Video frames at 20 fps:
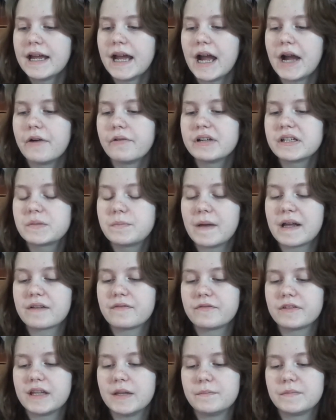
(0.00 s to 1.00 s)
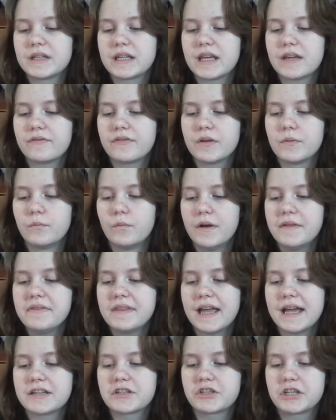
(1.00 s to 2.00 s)
I always beg for them to give him one
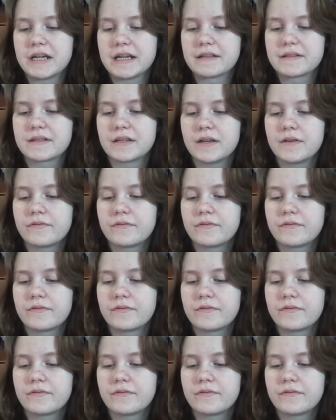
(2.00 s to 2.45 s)
last chance.